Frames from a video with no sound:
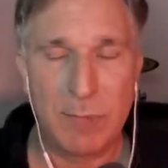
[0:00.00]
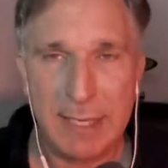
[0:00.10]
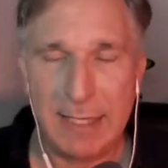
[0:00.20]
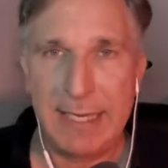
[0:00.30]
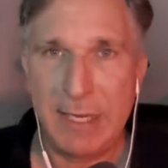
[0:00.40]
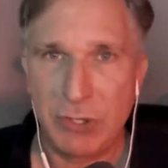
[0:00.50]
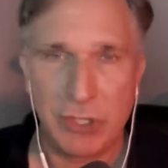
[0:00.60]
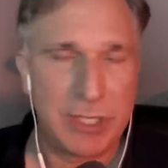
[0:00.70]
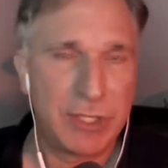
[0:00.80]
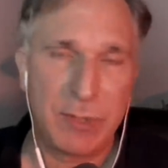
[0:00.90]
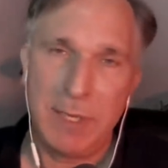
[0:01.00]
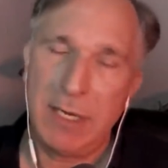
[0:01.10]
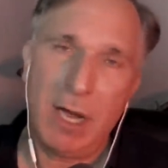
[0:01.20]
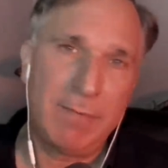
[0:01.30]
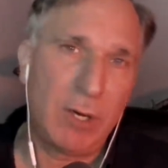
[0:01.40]
really interesting. So we
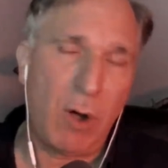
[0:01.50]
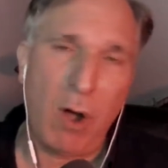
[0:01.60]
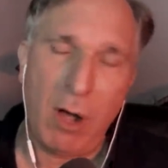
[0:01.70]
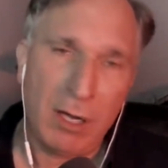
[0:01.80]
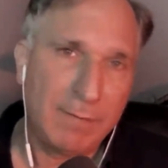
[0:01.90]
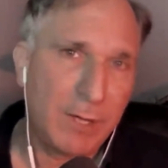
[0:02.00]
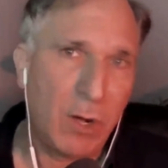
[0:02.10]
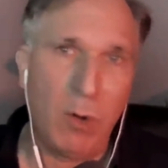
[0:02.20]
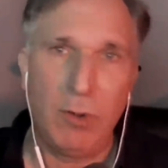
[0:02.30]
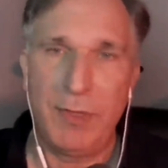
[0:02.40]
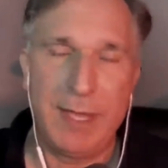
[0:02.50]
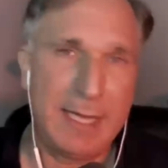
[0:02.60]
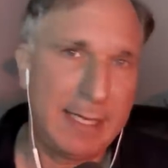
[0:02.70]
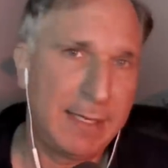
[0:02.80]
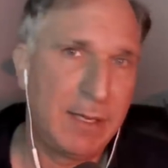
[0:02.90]
cover all of the whole
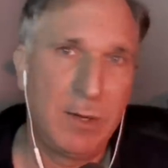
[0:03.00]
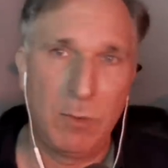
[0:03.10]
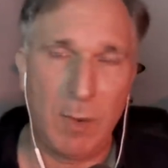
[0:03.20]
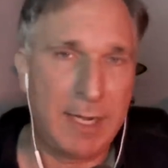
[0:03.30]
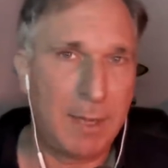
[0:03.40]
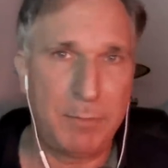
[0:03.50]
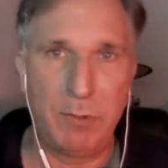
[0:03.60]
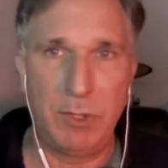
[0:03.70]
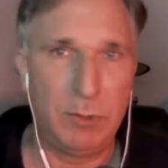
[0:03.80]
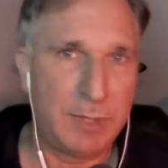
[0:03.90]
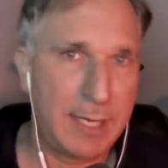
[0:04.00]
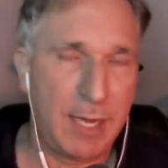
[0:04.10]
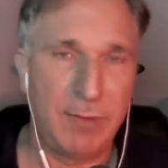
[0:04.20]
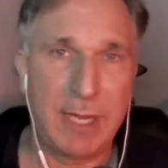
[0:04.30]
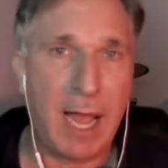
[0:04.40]
thing right up through,
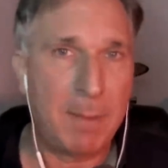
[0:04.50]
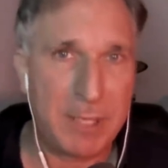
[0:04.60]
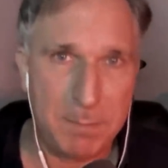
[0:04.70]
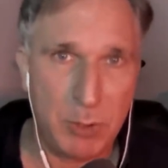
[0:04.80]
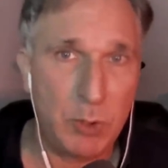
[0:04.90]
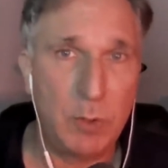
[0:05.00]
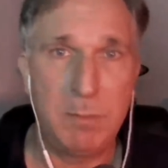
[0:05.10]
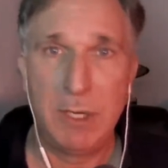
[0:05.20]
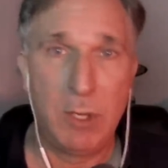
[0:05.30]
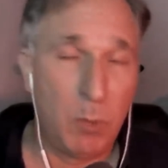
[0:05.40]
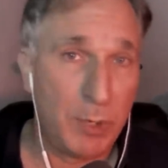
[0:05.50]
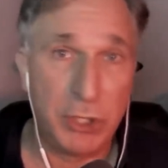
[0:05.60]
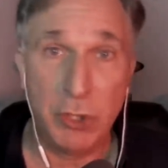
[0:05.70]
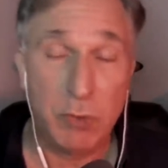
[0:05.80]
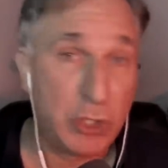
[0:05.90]
the comedy boom.
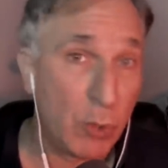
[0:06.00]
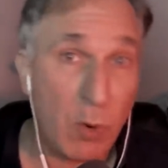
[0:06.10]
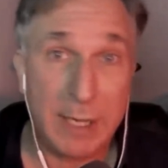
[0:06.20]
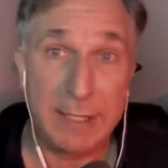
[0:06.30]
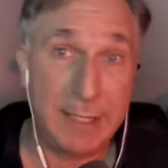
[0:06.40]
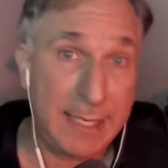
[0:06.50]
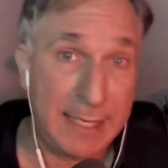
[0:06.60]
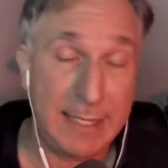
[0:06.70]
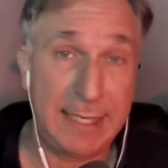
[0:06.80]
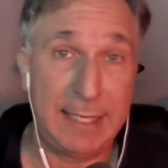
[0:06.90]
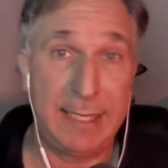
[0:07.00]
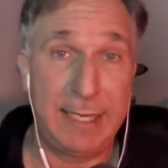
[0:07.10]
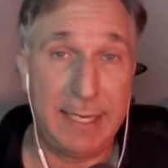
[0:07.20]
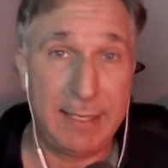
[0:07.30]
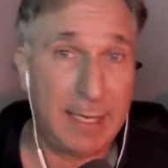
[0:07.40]
When you joined in
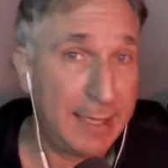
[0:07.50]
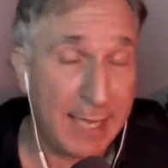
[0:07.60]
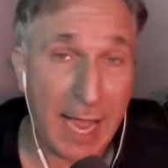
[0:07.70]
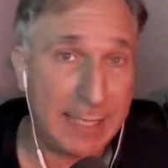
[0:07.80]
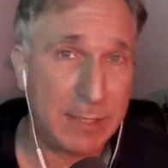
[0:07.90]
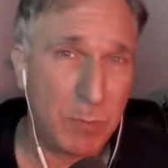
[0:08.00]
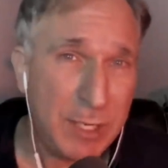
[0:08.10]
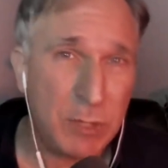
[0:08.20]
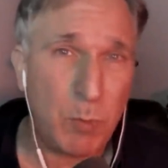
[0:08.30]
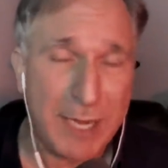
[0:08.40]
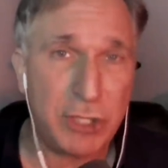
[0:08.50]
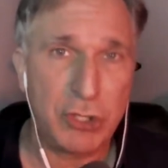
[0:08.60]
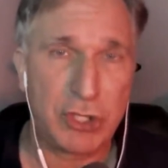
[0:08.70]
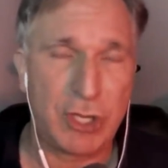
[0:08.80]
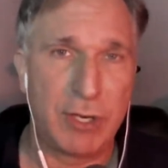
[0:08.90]
the 90s, when did
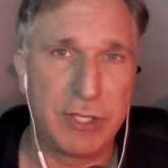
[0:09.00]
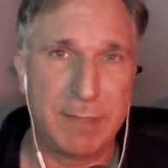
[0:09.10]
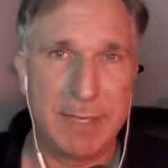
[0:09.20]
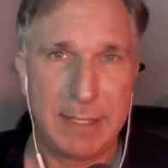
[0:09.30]
you start, Jimmy?